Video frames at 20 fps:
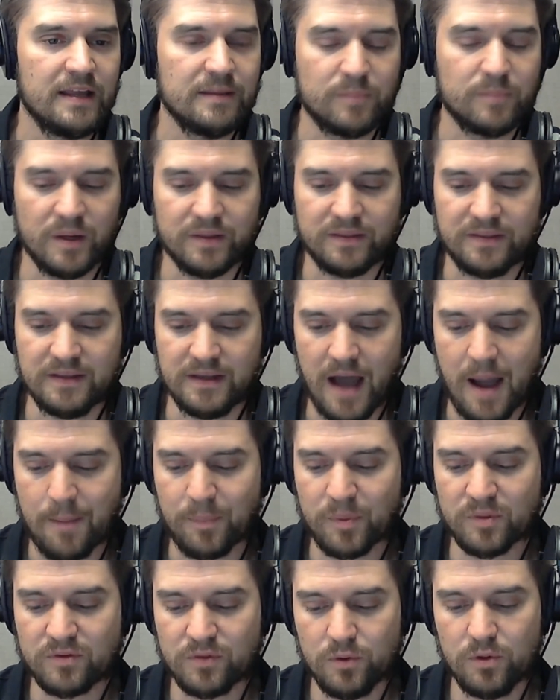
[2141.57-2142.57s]
But the
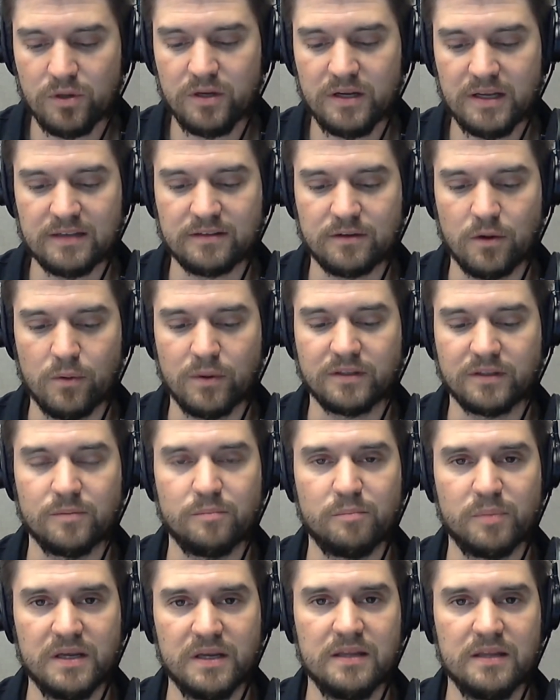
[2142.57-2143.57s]
opportunity is going to
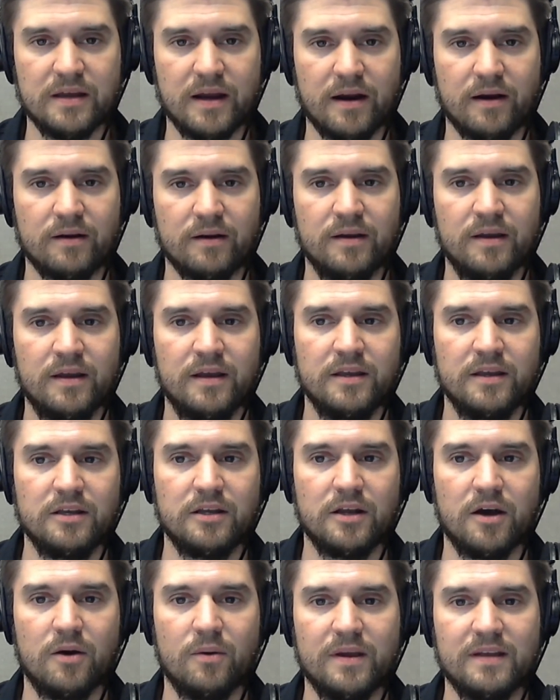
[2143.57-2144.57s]
be there.
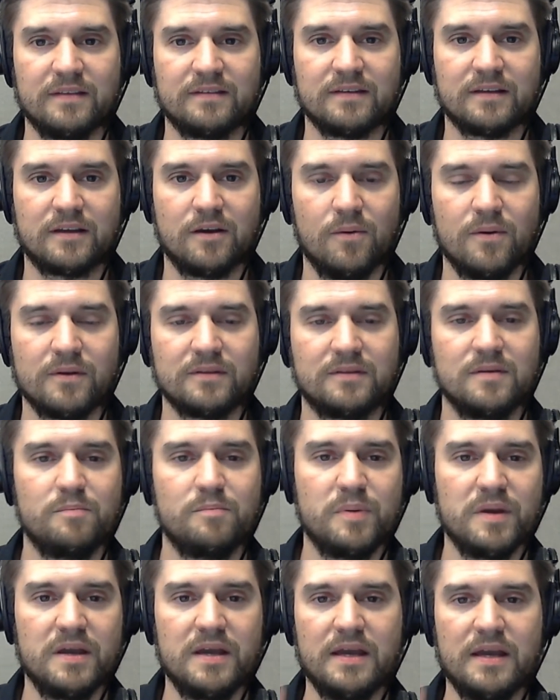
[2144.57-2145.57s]
You know, is it going to
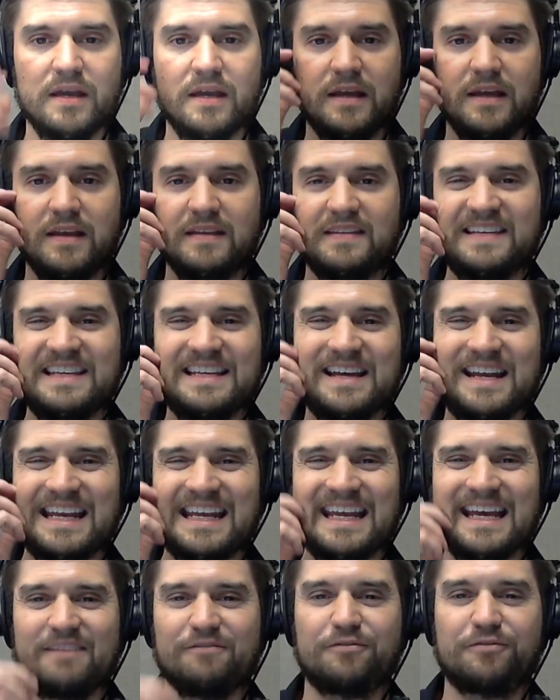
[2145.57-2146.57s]
be, is he going to
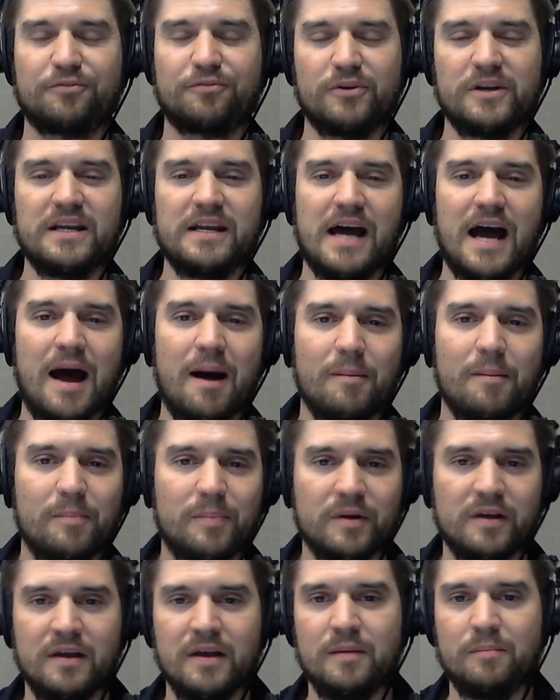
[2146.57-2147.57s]
get freed
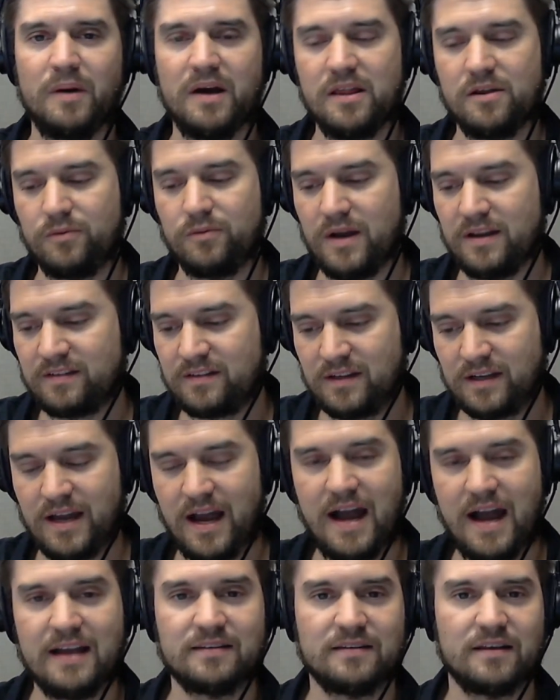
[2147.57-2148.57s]
up by the rest of the
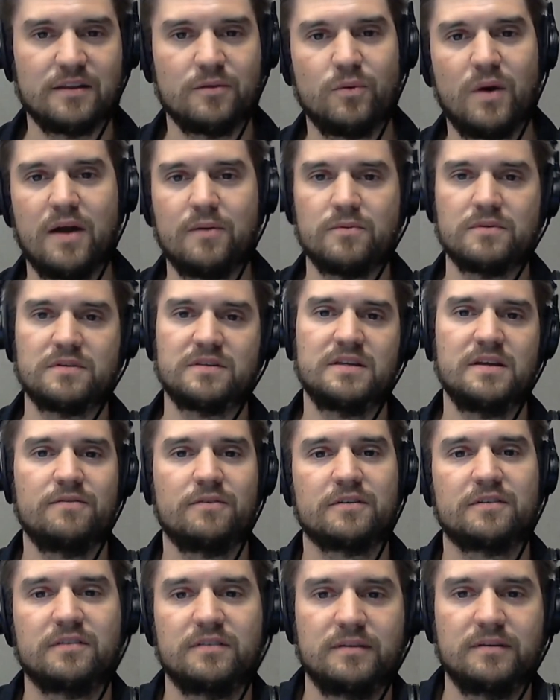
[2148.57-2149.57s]
guys on the wide
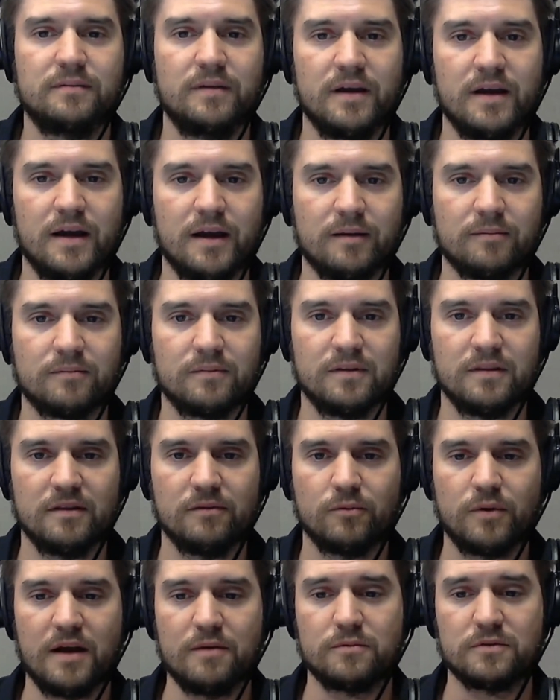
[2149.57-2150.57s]
receivers, in
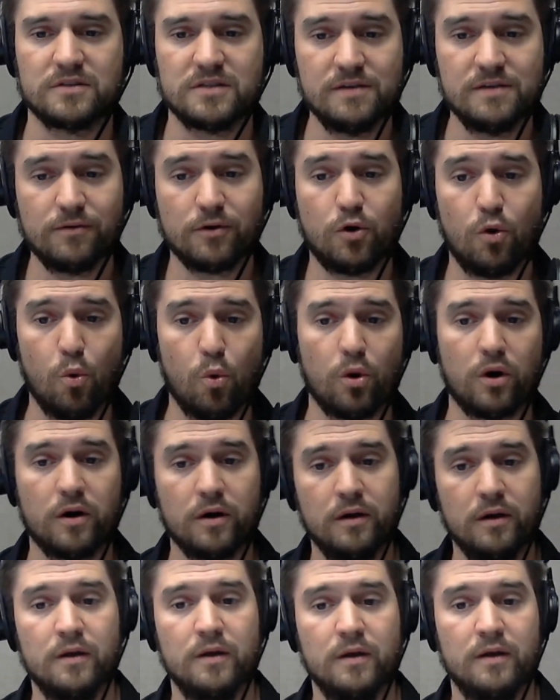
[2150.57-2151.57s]
the wide receiver core
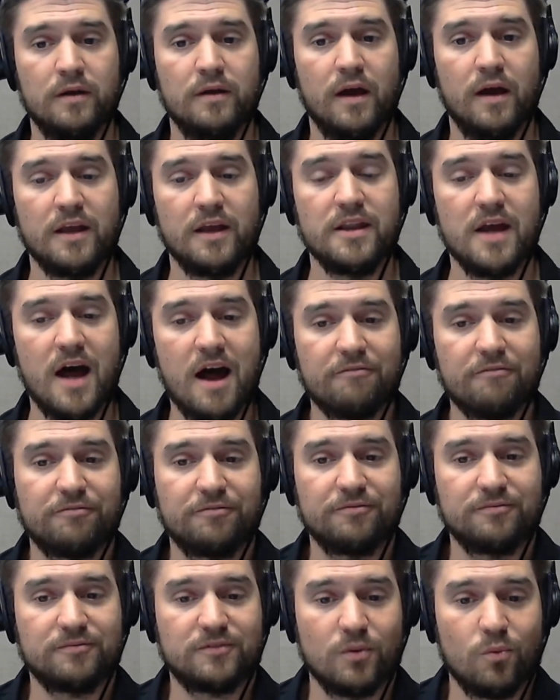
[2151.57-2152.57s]

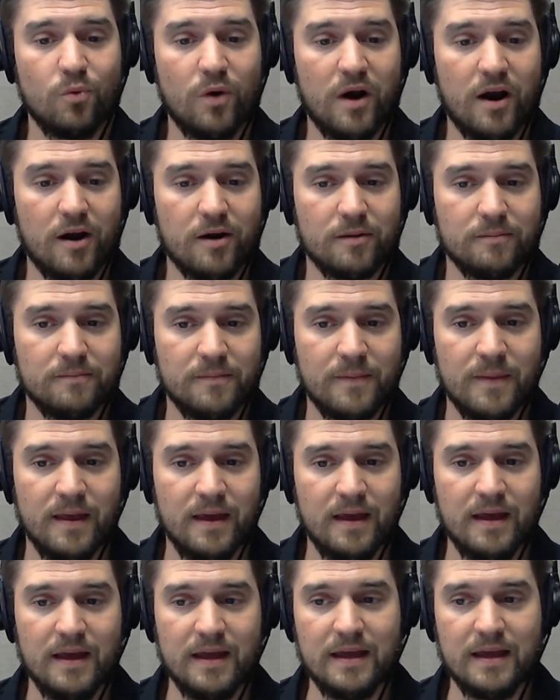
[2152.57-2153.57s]
enough to where
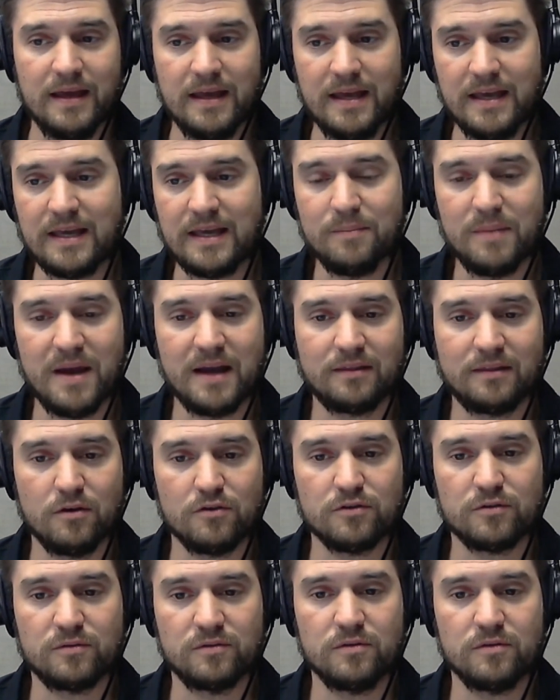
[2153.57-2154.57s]
he can make
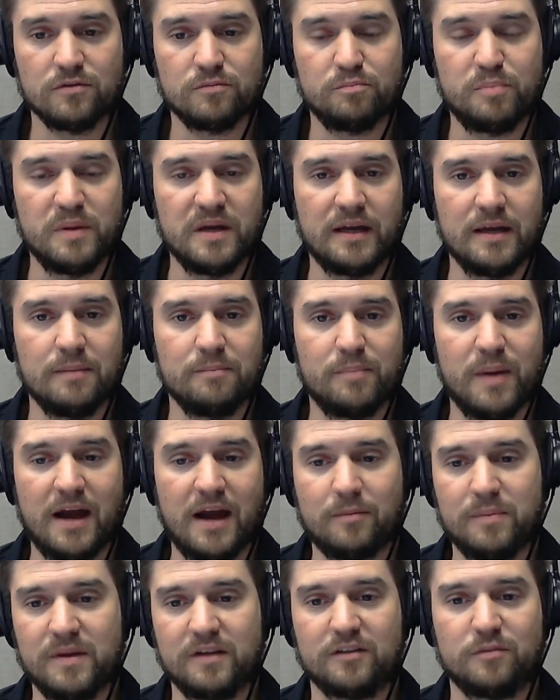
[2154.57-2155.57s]
those big
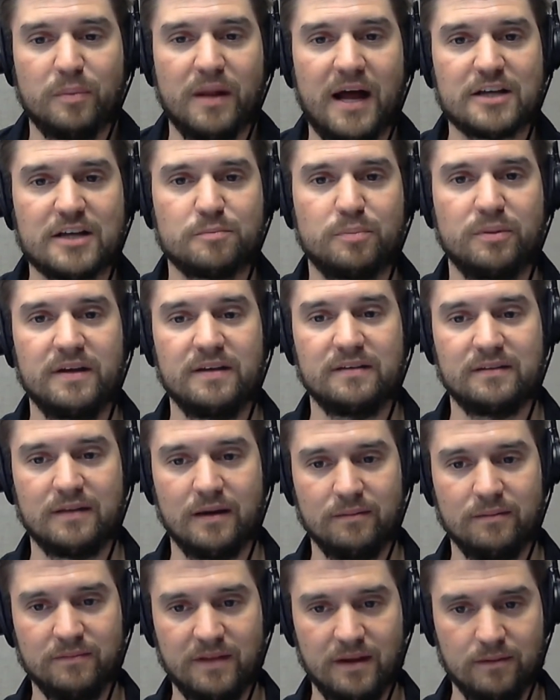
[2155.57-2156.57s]
impact, big splash plays
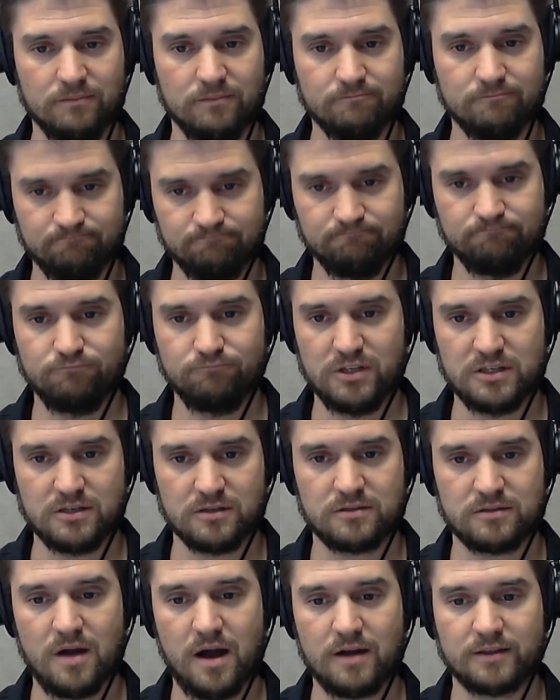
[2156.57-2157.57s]
that we
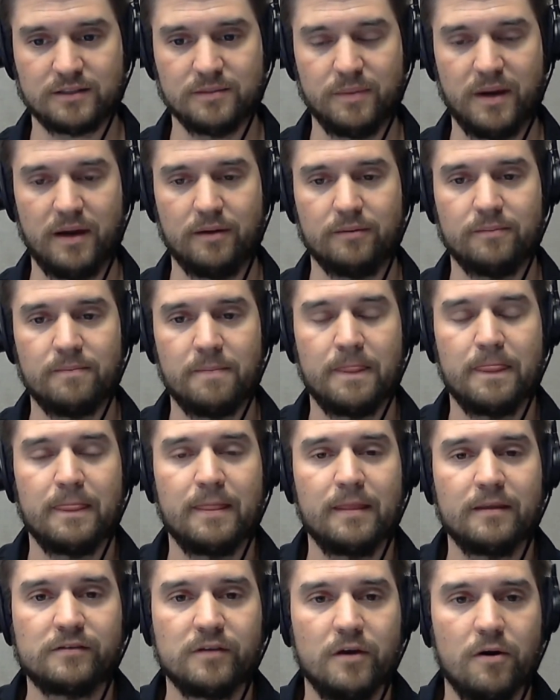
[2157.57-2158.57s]
just talked about?
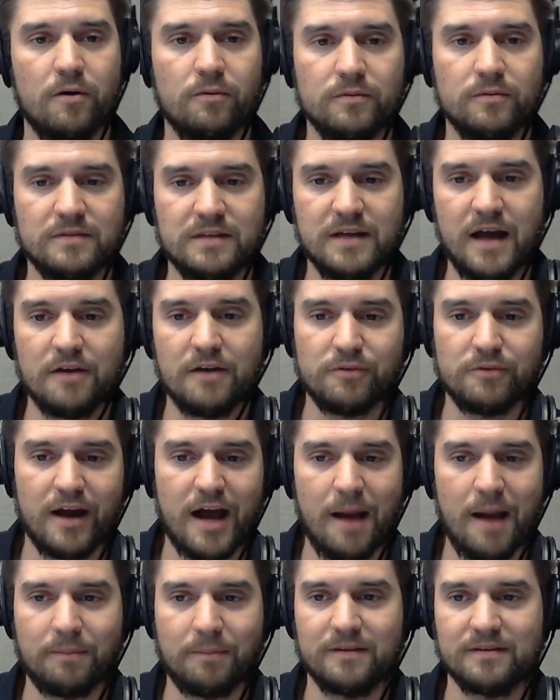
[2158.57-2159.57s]
So DeAndre
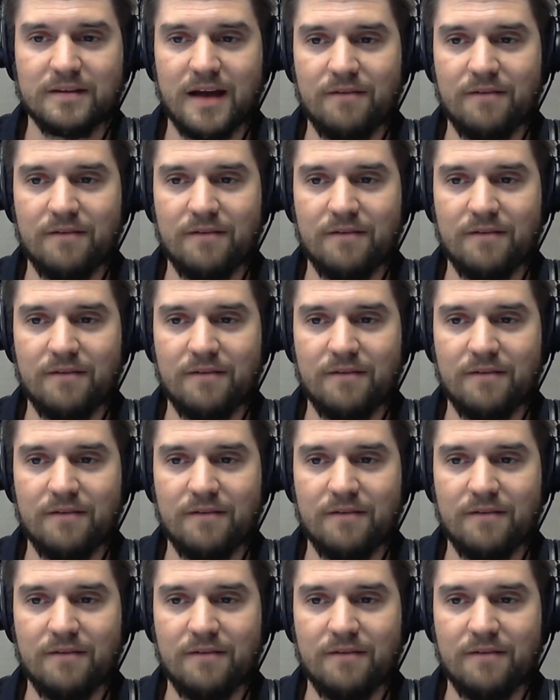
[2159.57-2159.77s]
Hopkins,